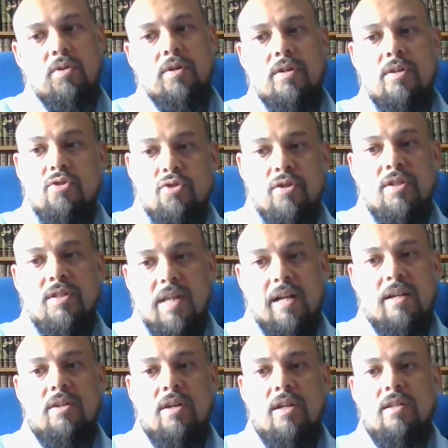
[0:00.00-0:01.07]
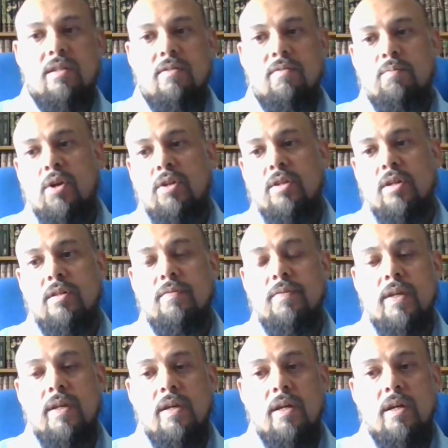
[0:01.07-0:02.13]
or insurance alternative product,
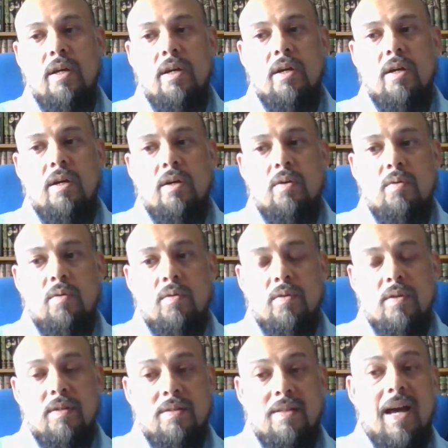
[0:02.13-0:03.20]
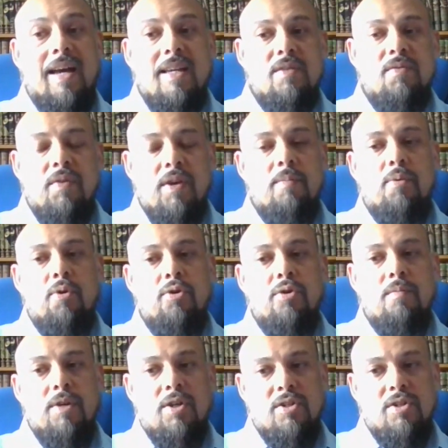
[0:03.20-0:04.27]
that is very
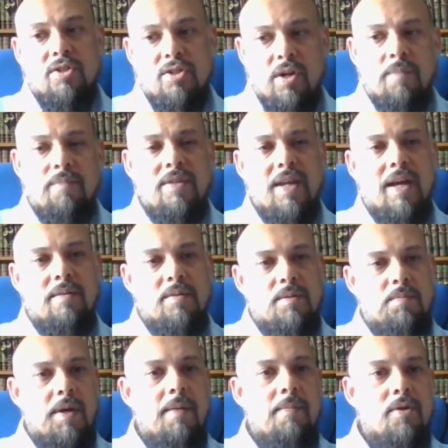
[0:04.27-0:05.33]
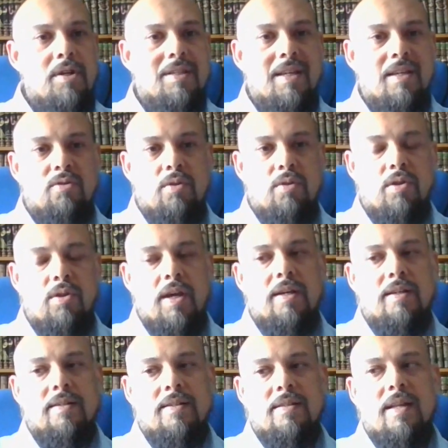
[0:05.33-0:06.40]
important, because sometimes people tend to
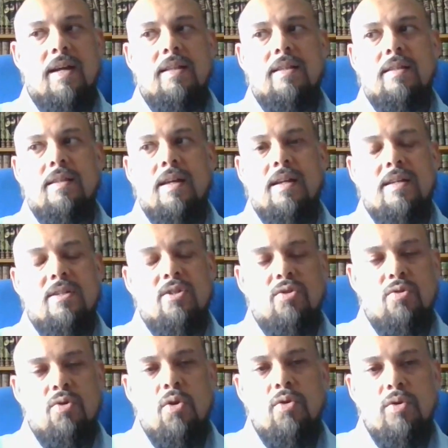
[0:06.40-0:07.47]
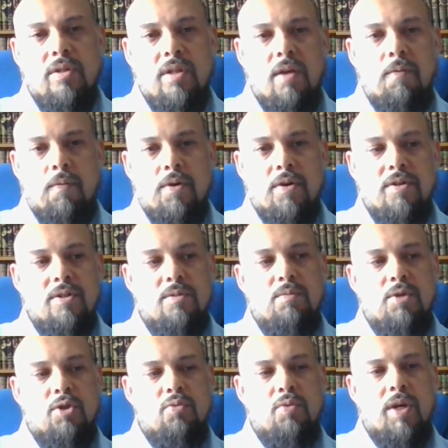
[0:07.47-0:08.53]
think that there is no
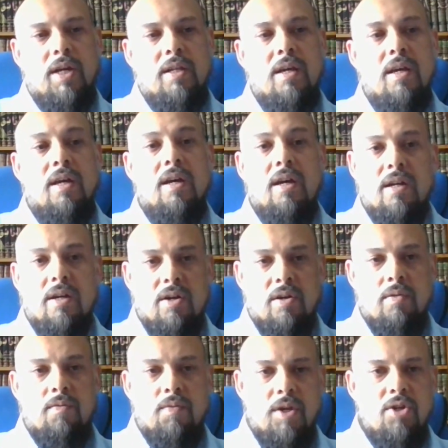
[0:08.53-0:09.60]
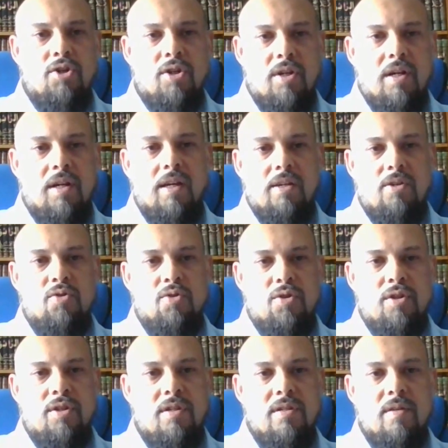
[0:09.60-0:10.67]
difference between a conventional
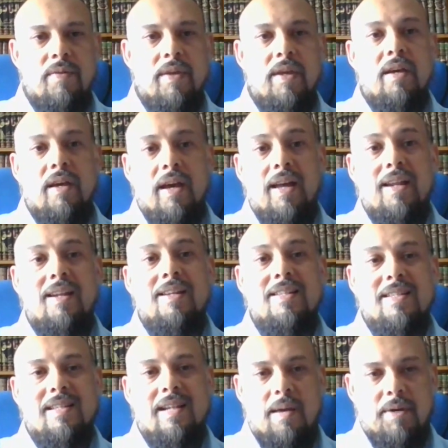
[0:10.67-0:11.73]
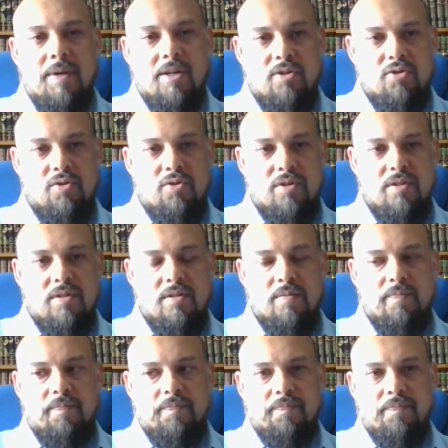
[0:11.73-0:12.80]
insurance and an Islamic
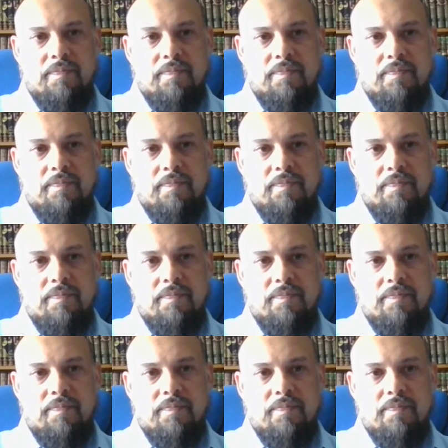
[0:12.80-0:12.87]
insurance,